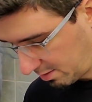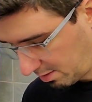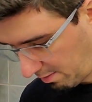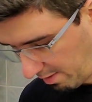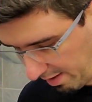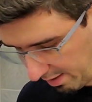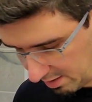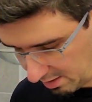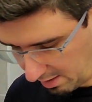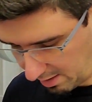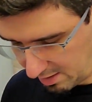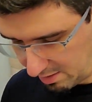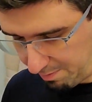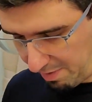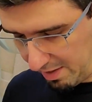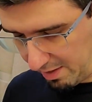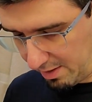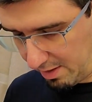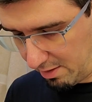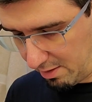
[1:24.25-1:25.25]
so I
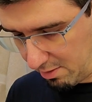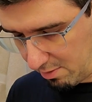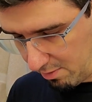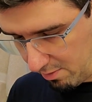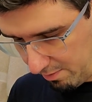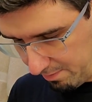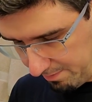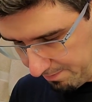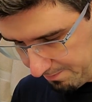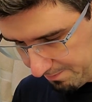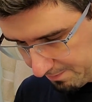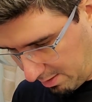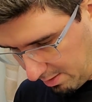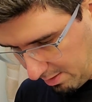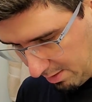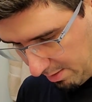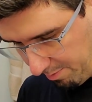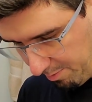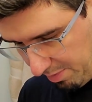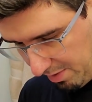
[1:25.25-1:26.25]
expect it to
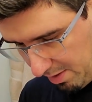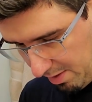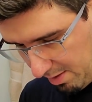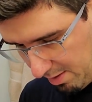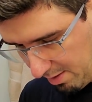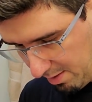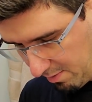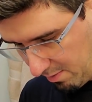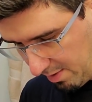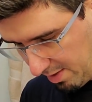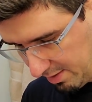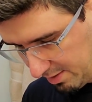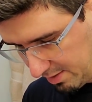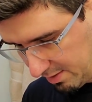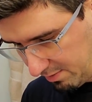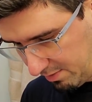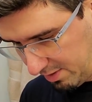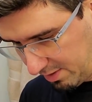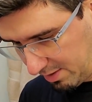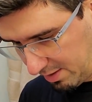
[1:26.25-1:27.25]
appear
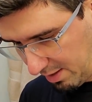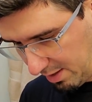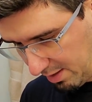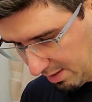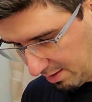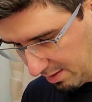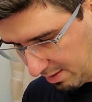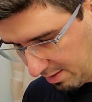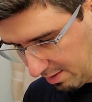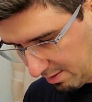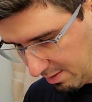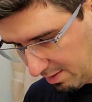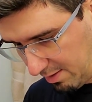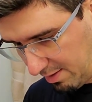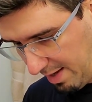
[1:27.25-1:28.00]
once we start the